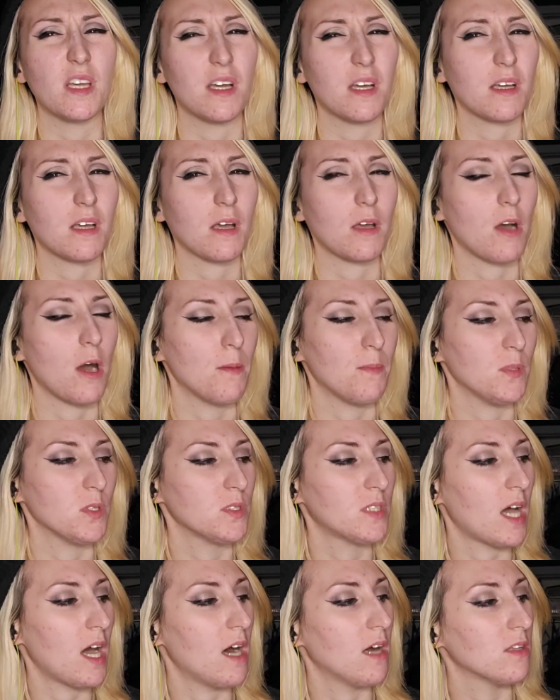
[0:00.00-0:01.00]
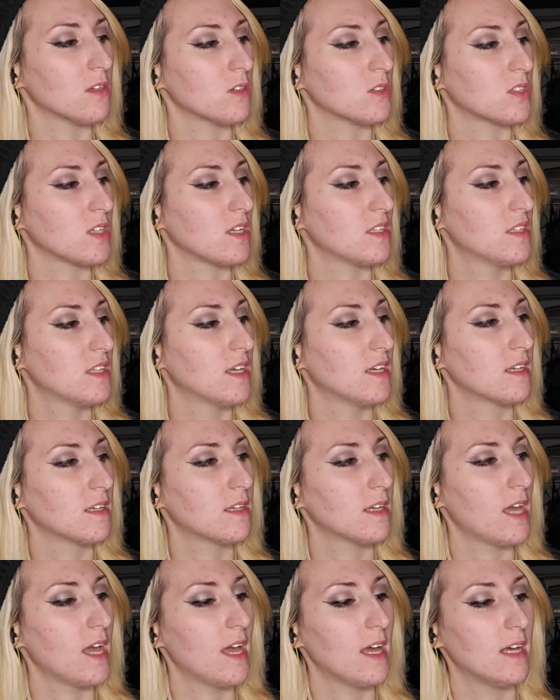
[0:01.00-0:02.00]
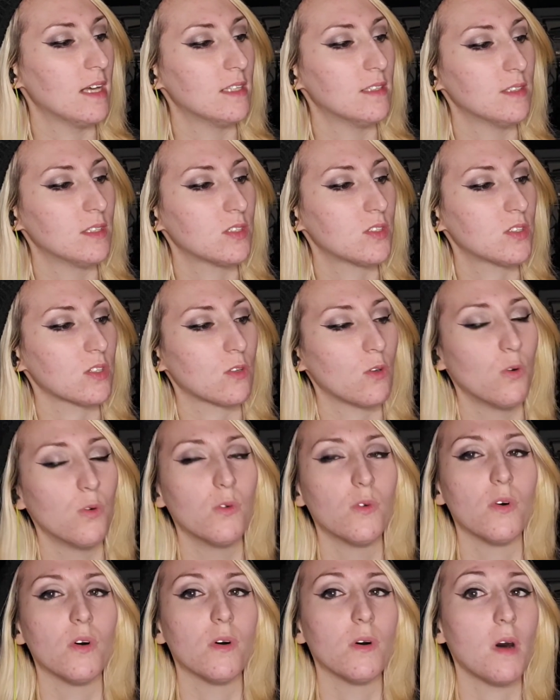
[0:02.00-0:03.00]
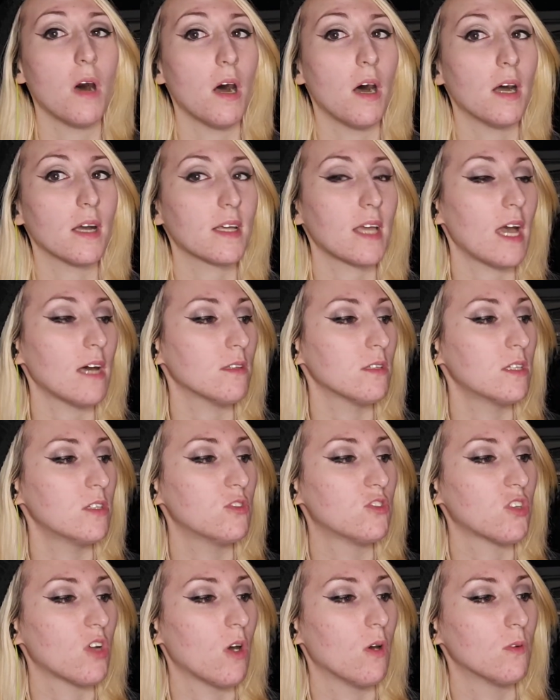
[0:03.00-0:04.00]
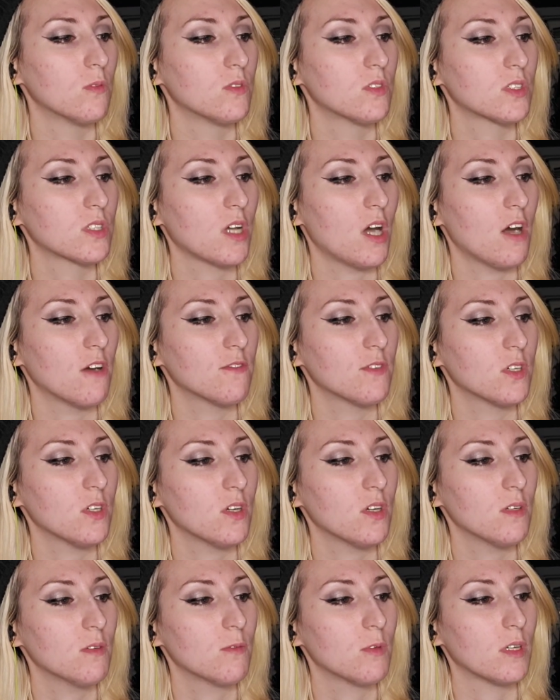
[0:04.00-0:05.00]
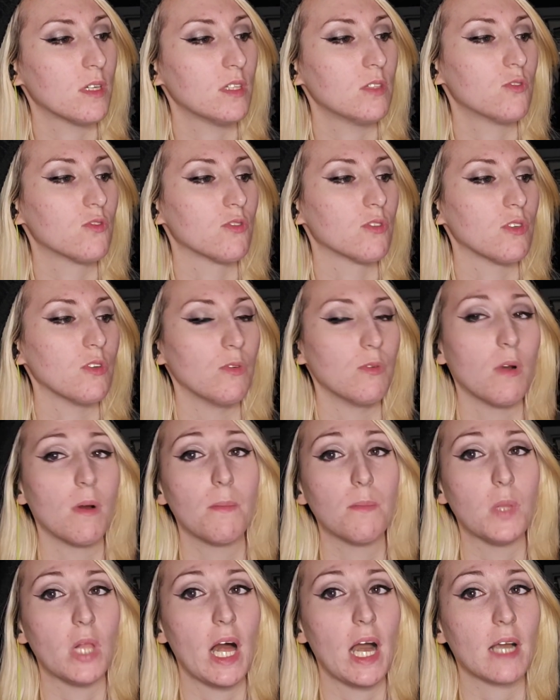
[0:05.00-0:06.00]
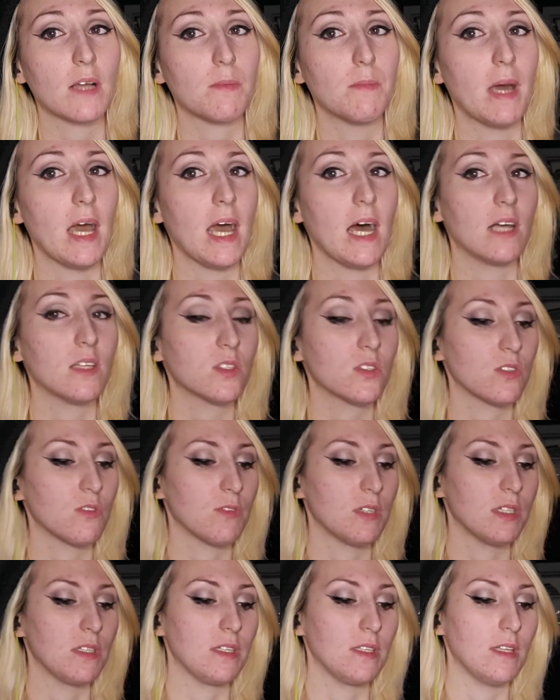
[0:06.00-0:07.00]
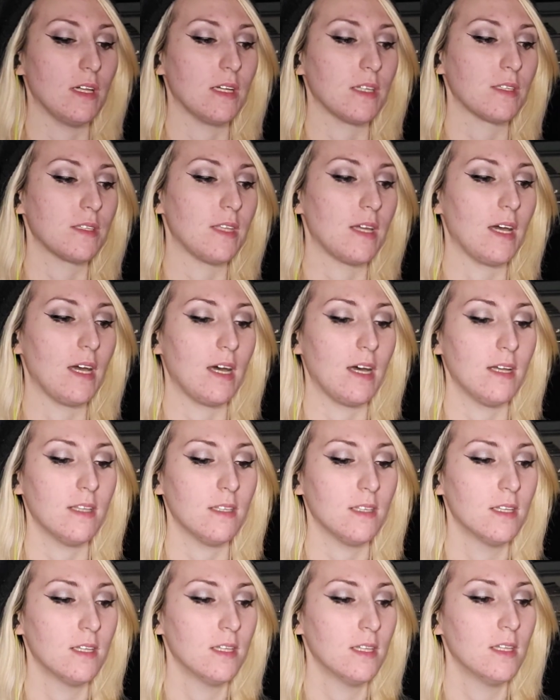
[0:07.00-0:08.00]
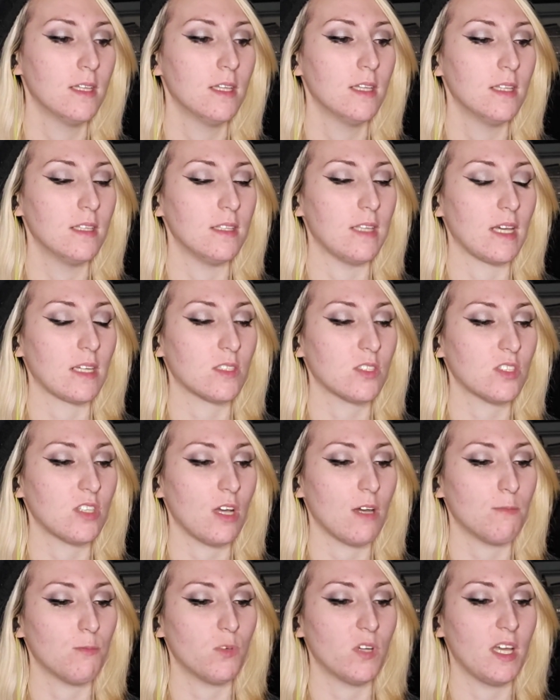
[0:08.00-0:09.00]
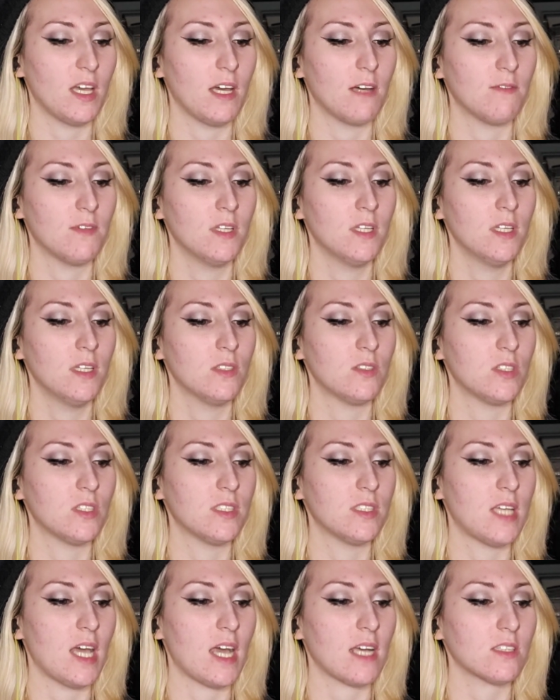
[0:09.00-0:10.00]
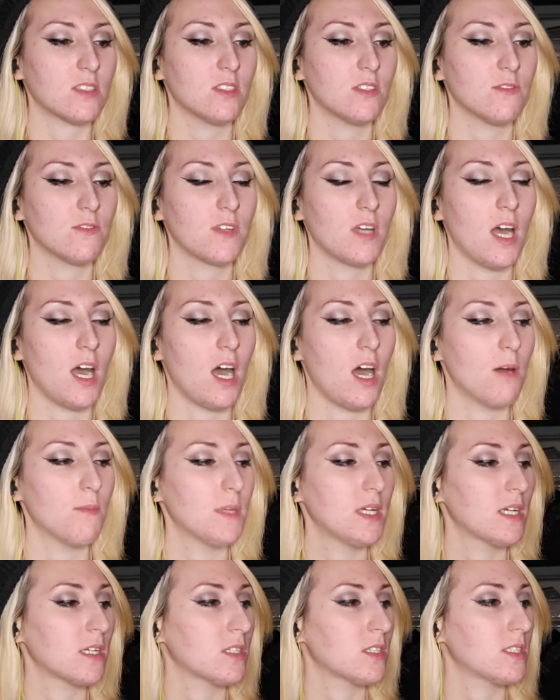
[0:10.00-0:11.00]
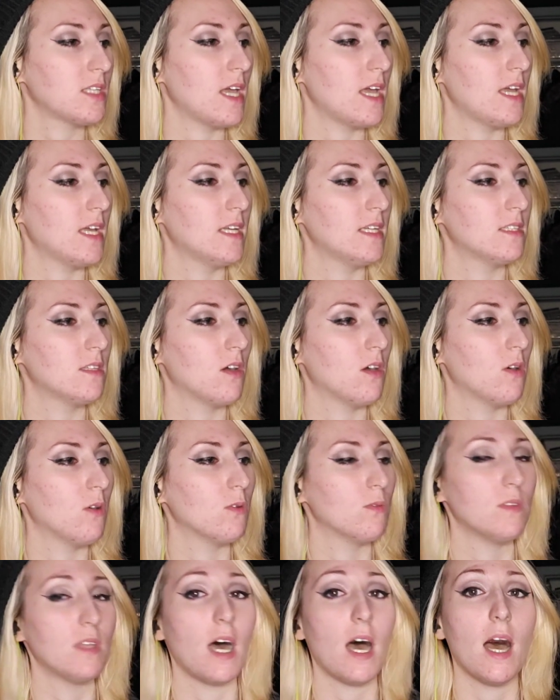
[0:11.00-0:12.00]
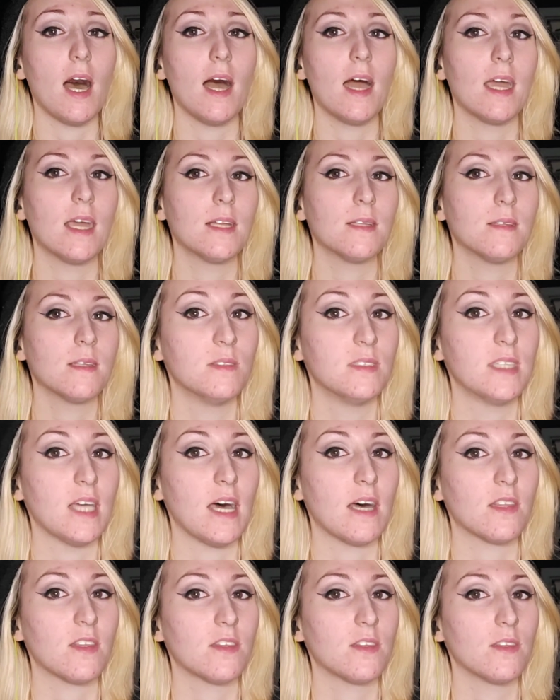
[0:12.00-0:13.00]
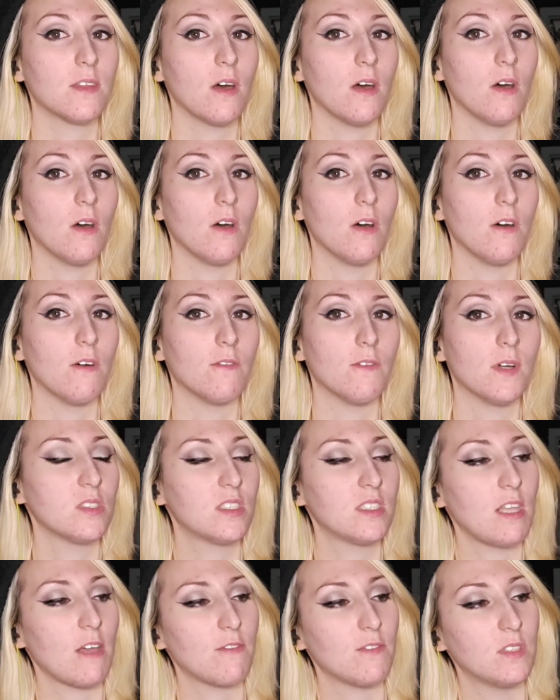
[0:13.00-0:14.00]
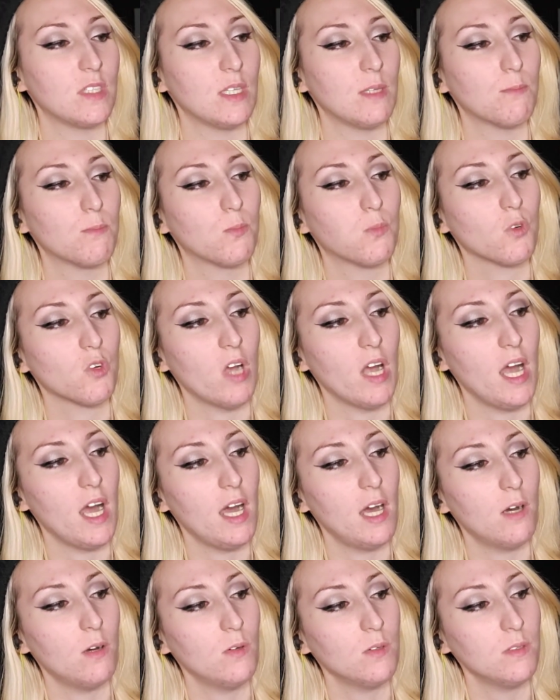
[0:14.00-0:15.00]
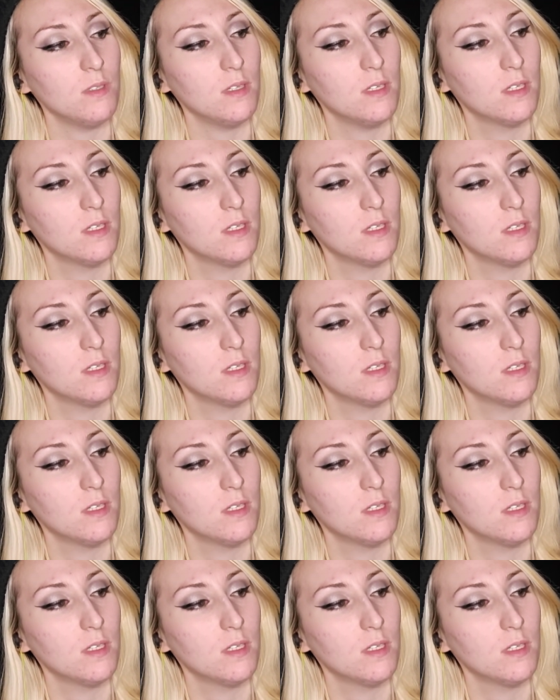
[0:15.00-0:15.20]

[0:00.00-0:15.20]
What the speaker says: like a couple dollars, I think. And it's a cool Kelly Jones cover where he drew Black Mask. Really like that. Next up, we have Detective Comics 809, Death of Stephanie Brown.